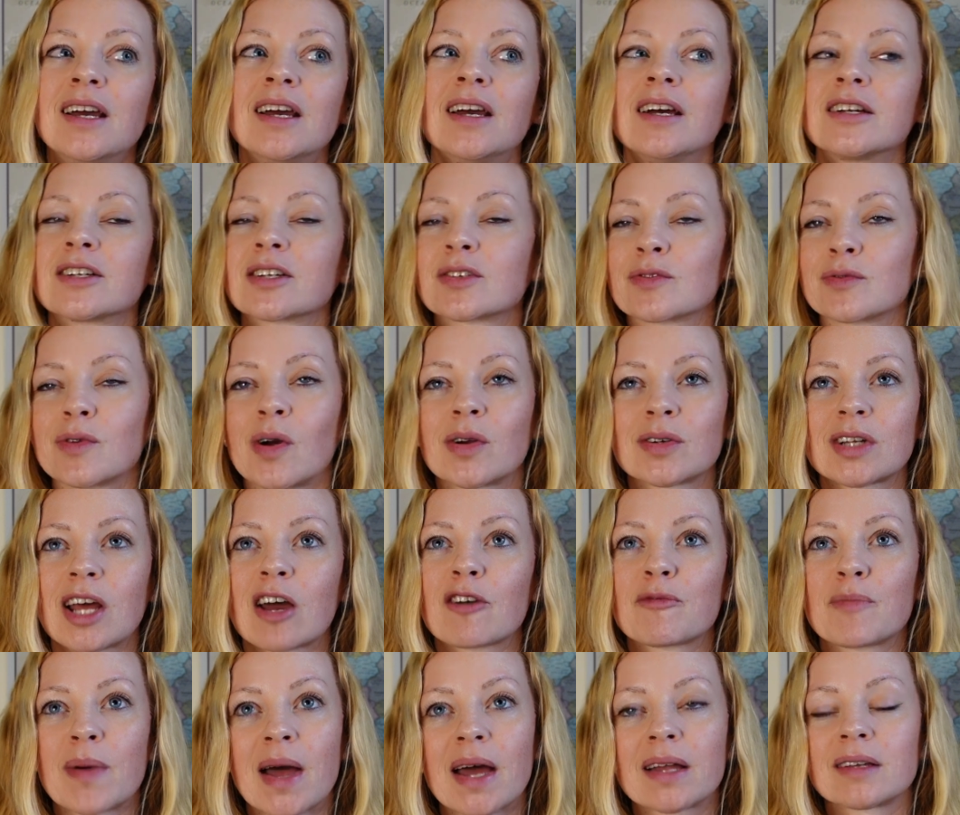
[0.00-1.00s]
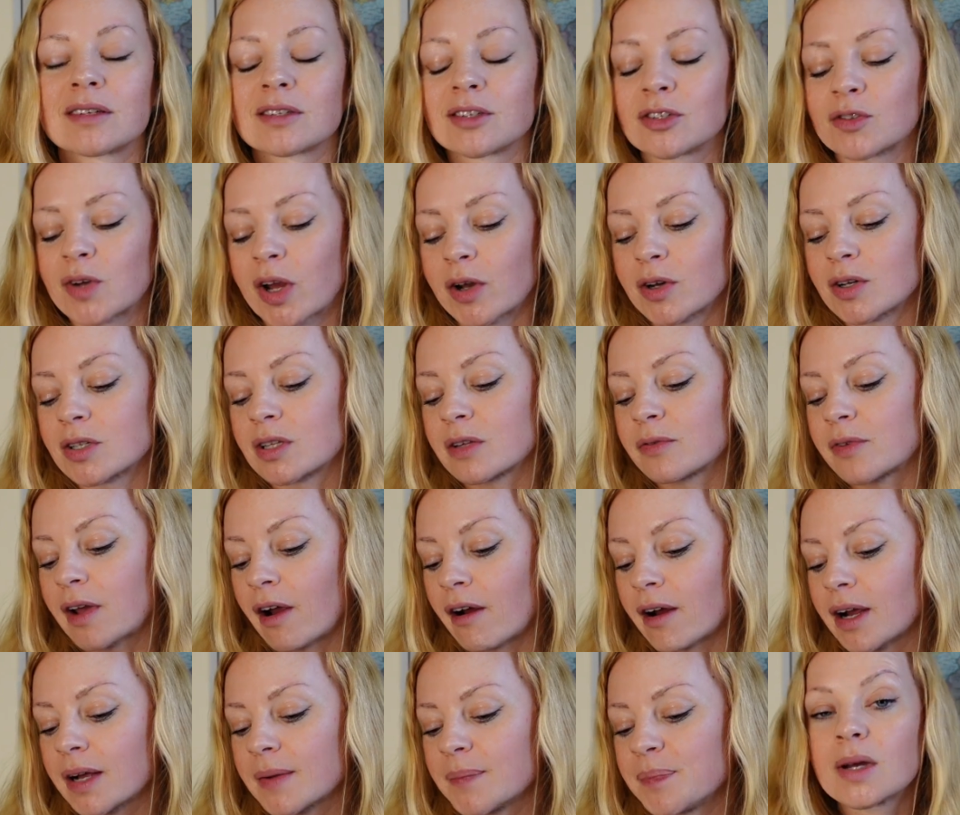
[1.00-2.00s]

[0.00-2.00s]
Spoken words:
just rolled out of bed and straight onto the ferry.